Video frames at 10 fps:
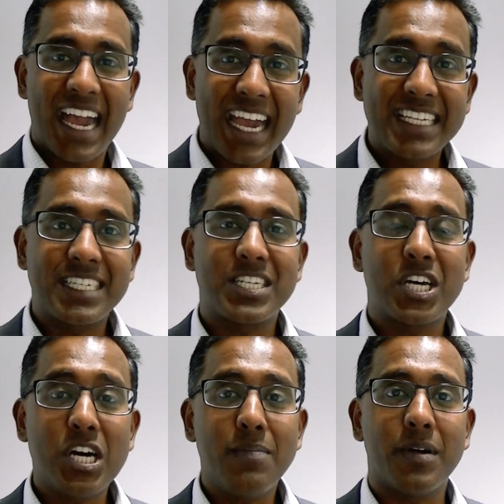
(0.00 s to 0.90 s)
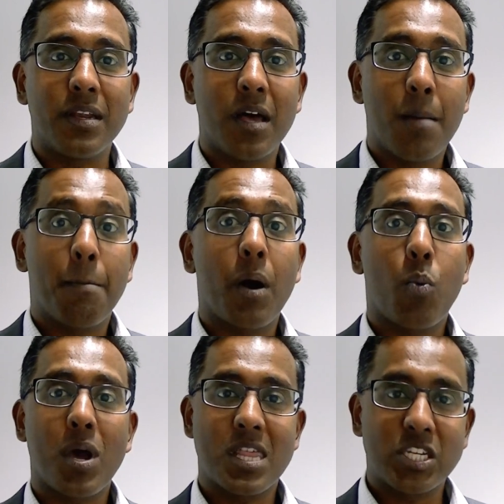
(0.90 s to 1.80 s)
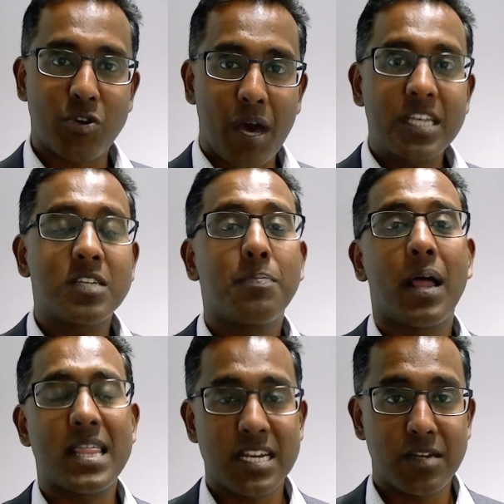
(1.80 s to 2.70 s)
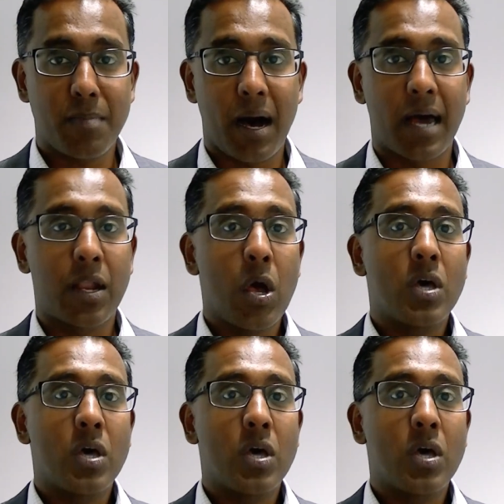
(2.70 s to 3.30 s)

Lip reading: It's determined by where there's greater supply than demand.